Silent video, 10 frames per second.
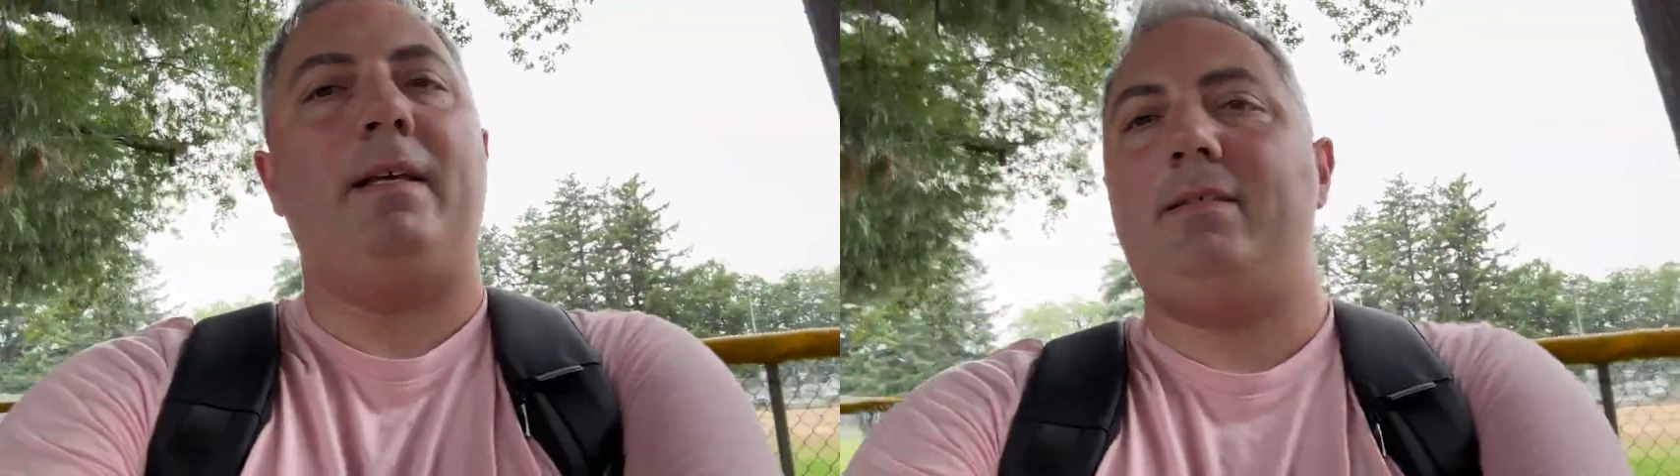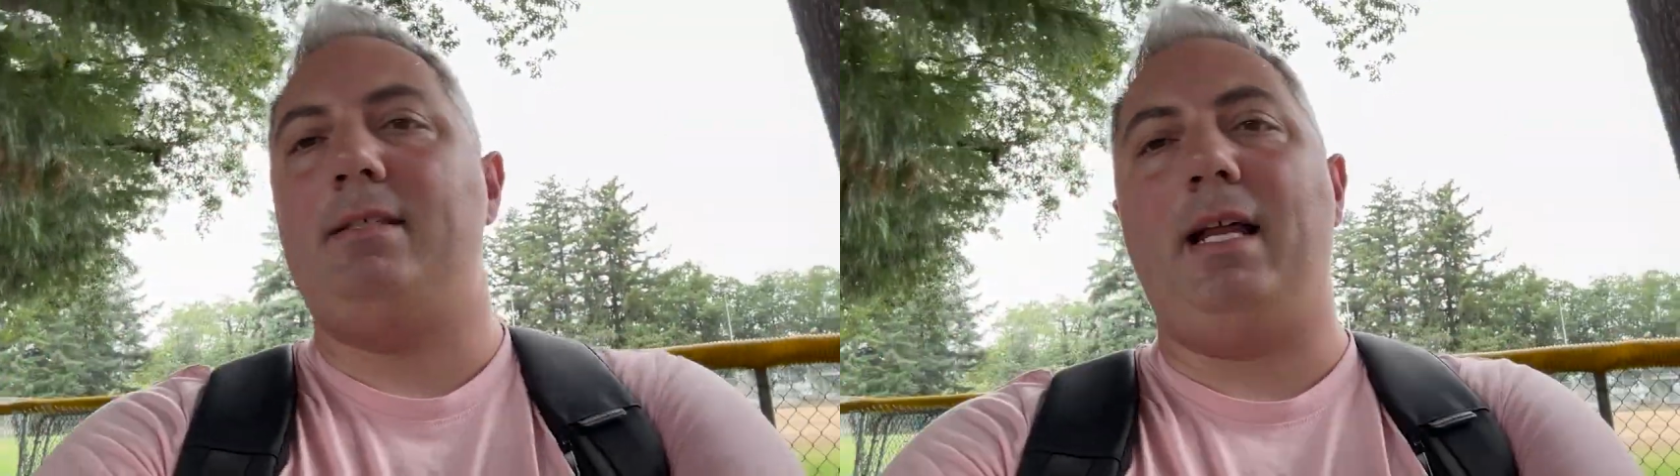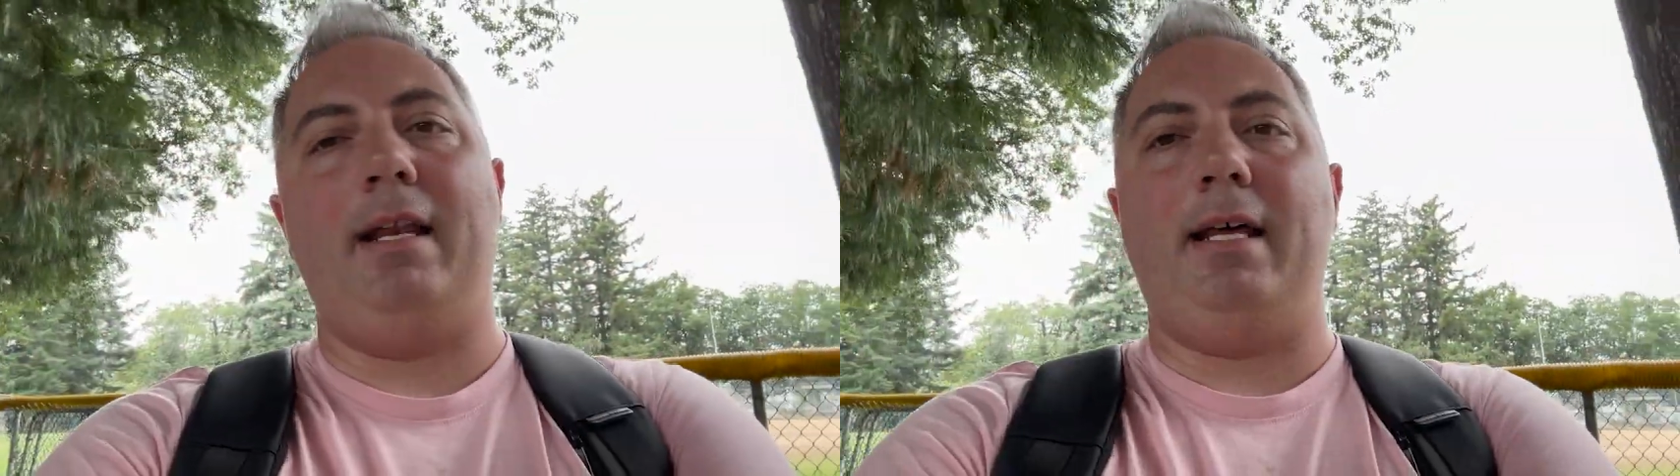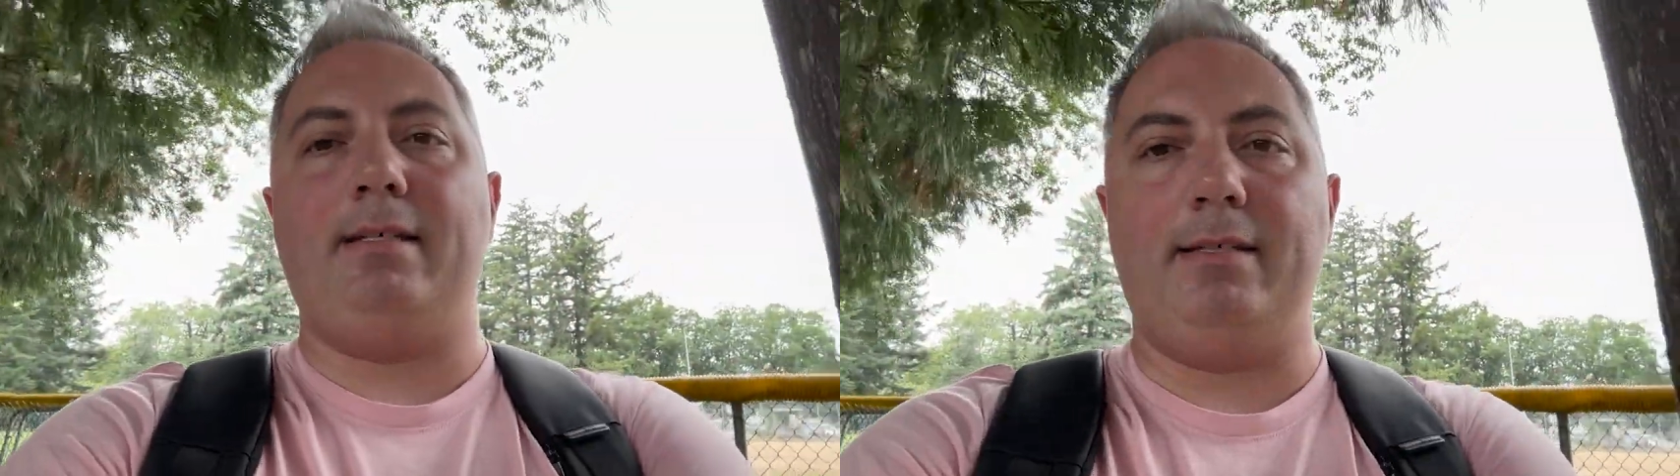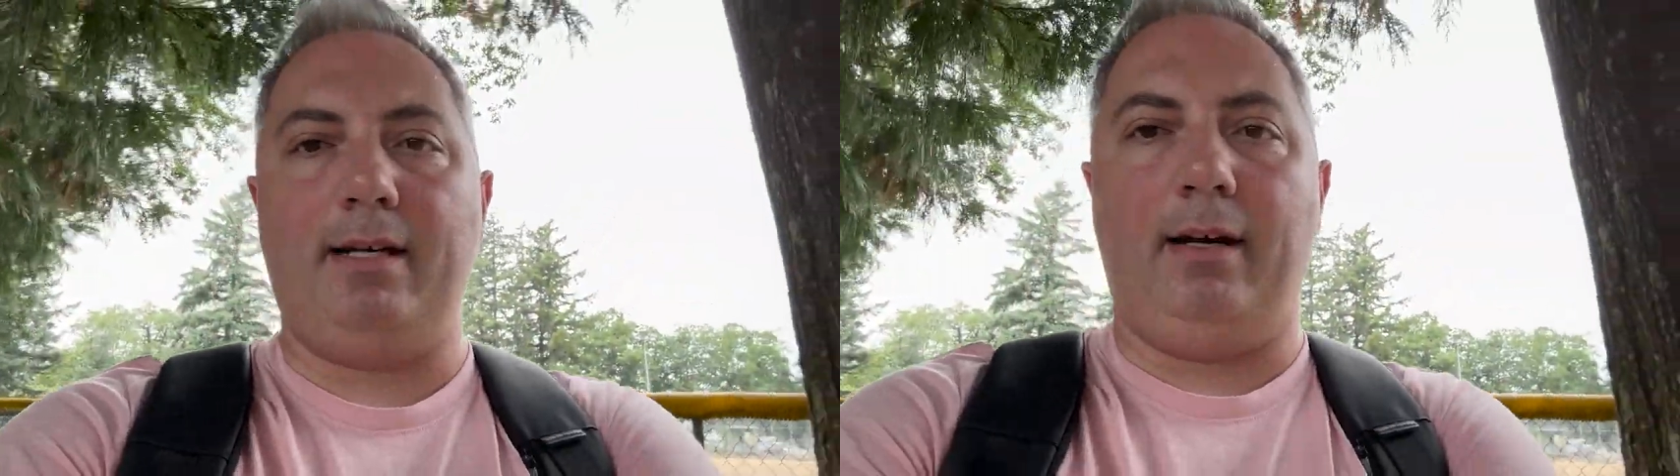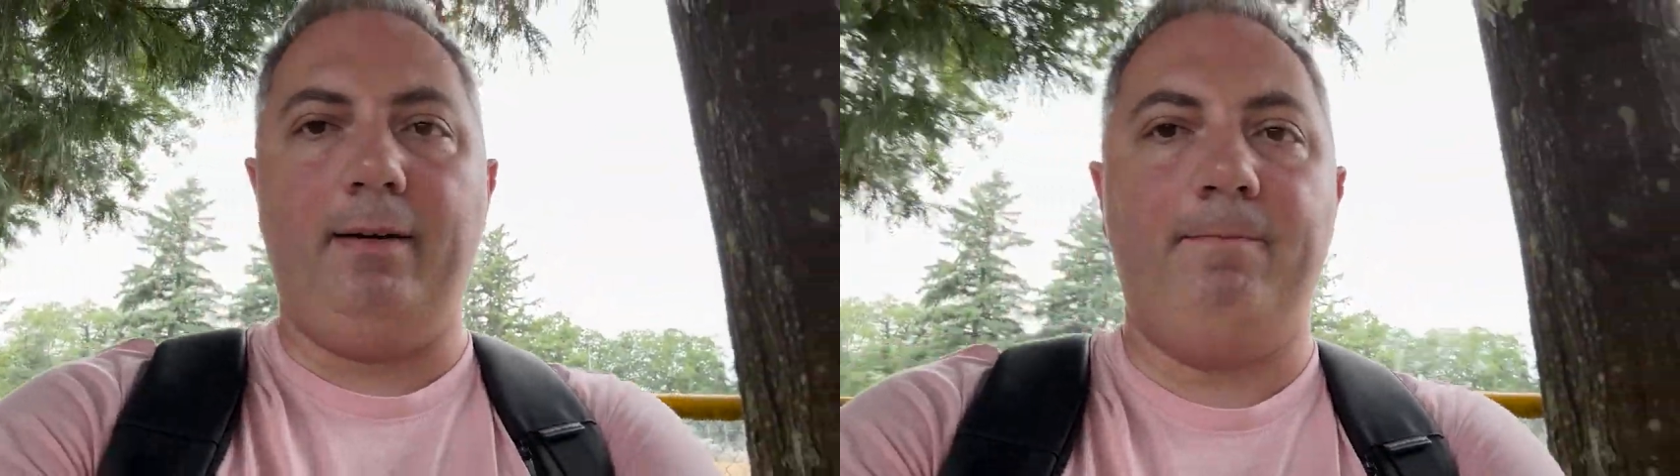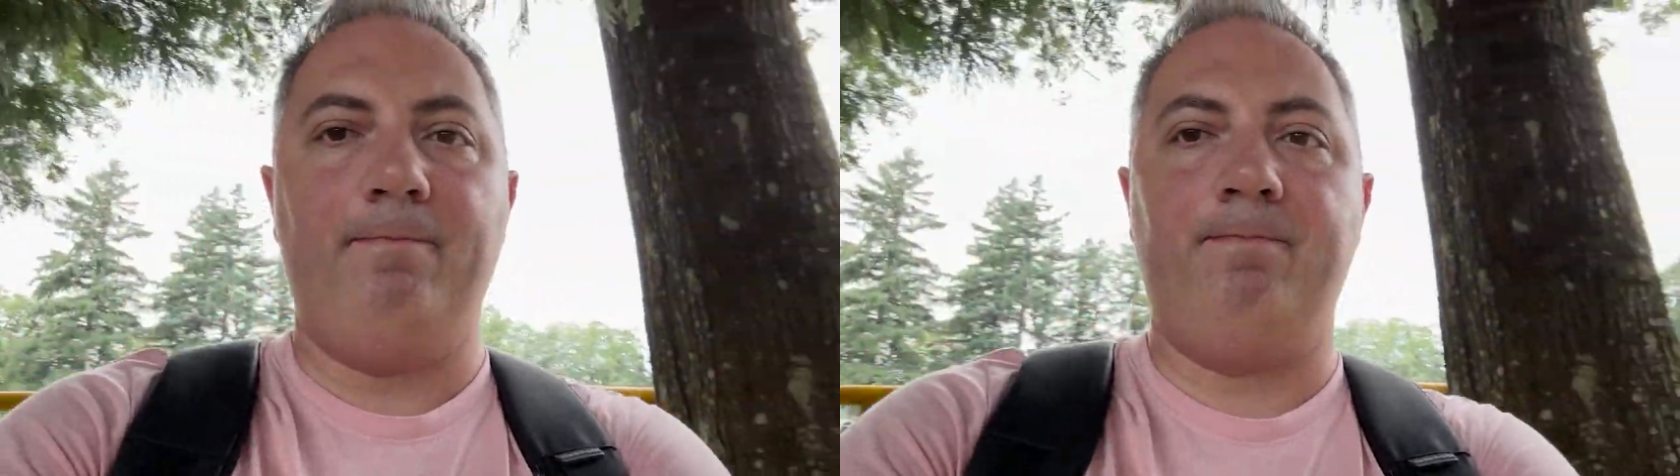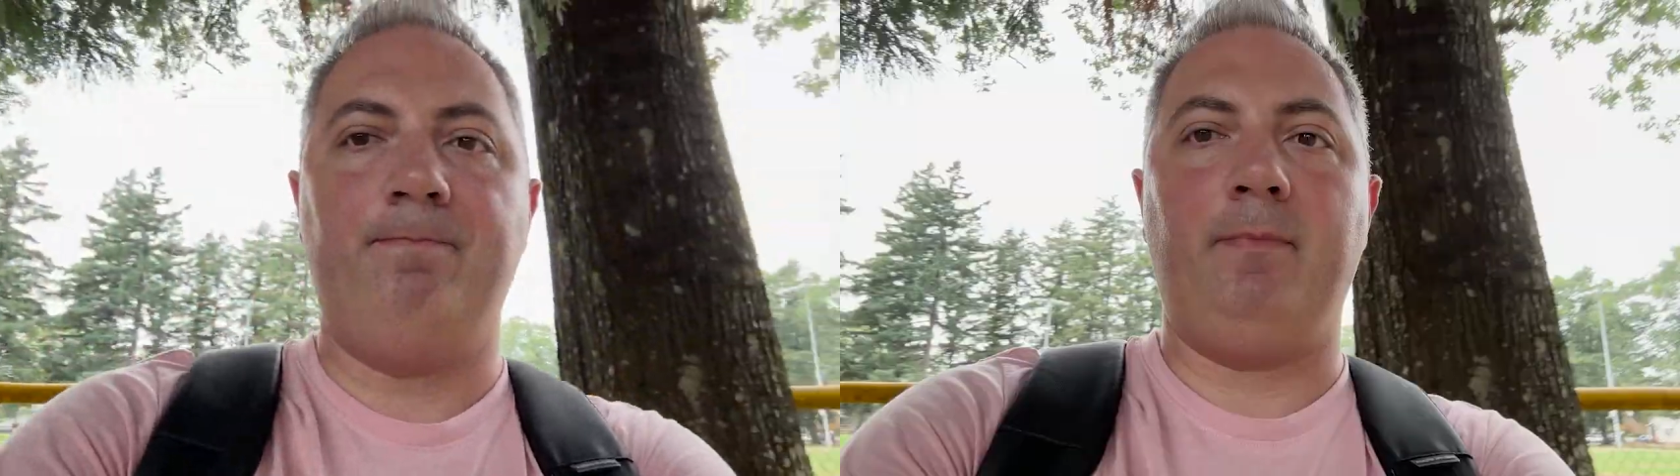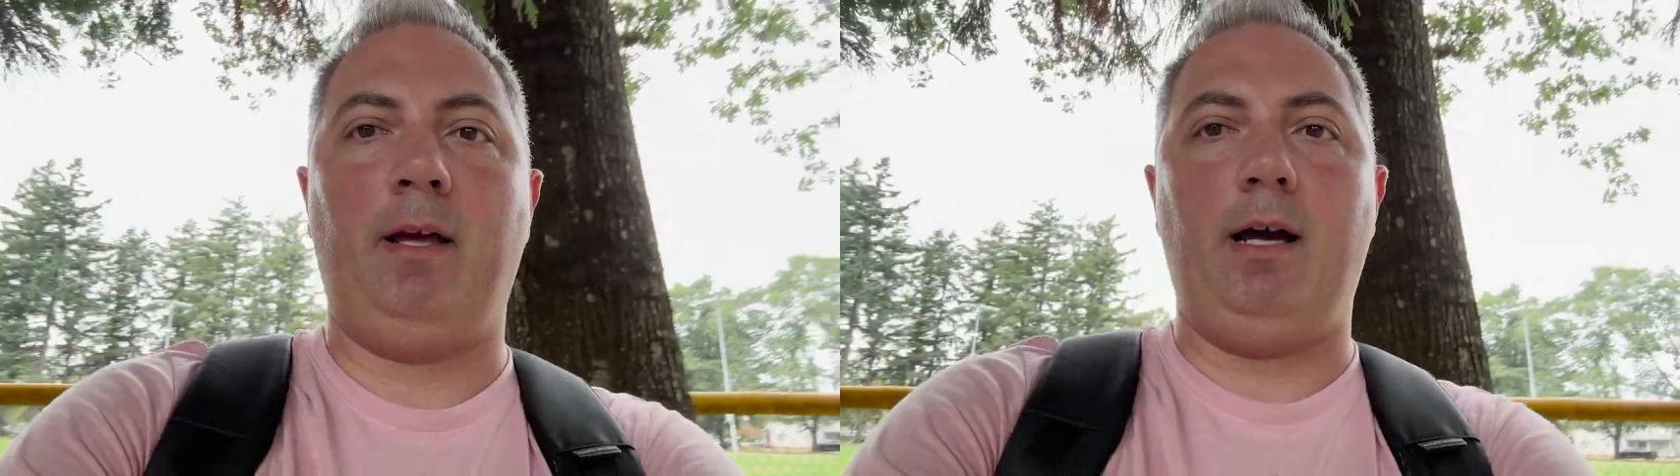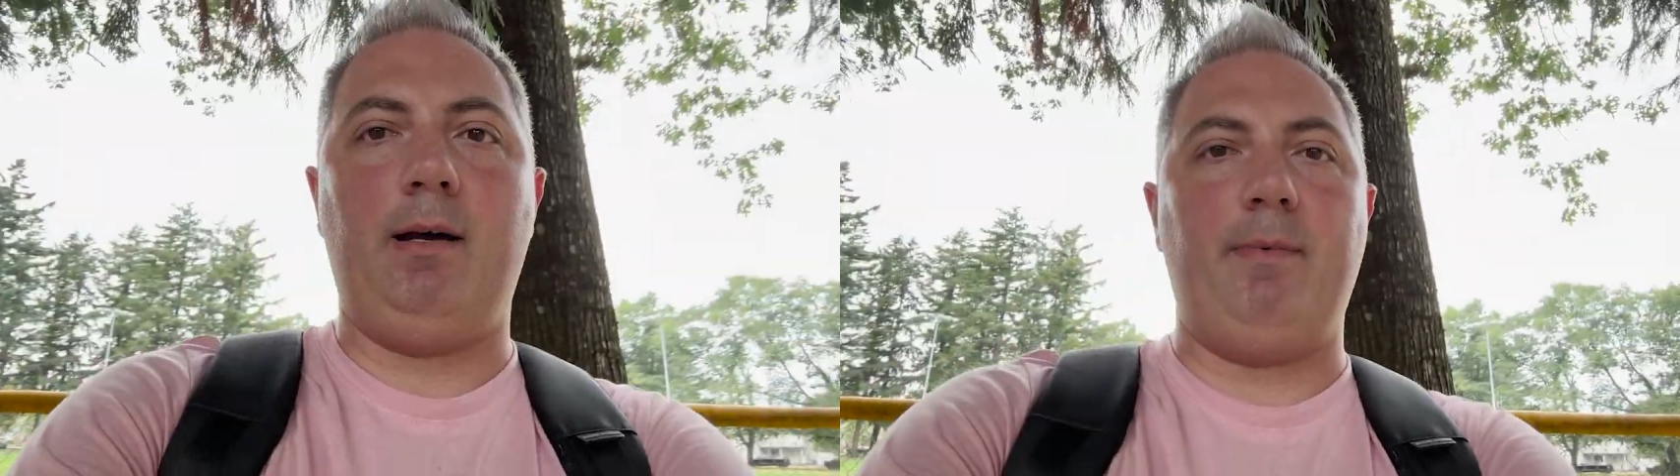It's not necessary.
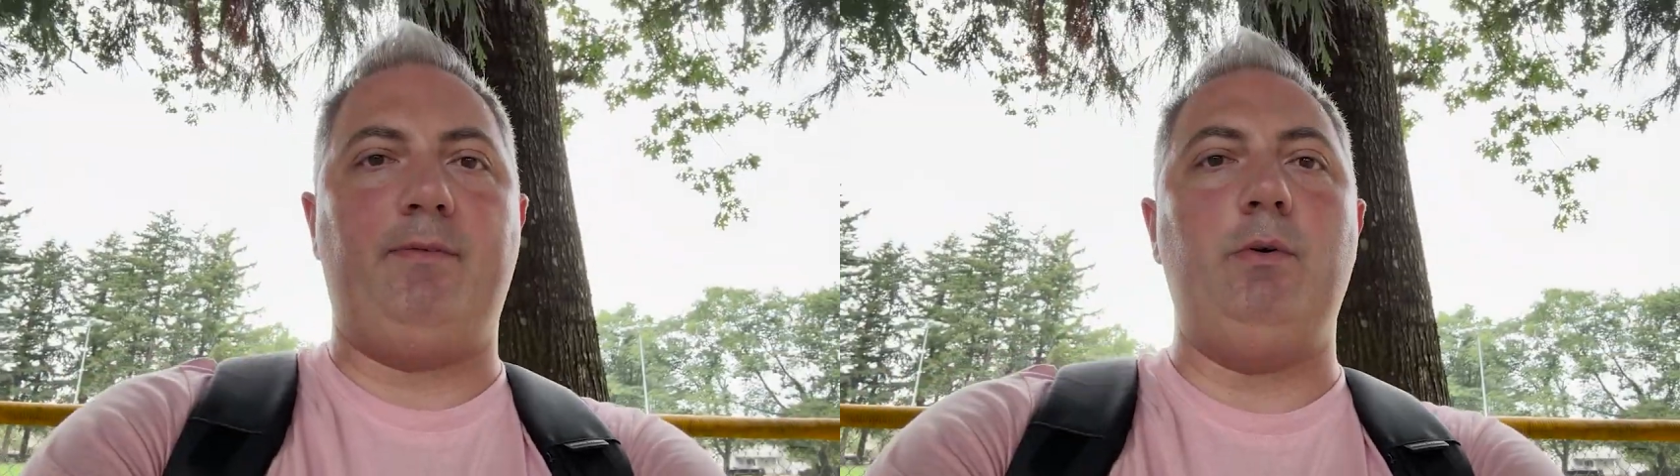If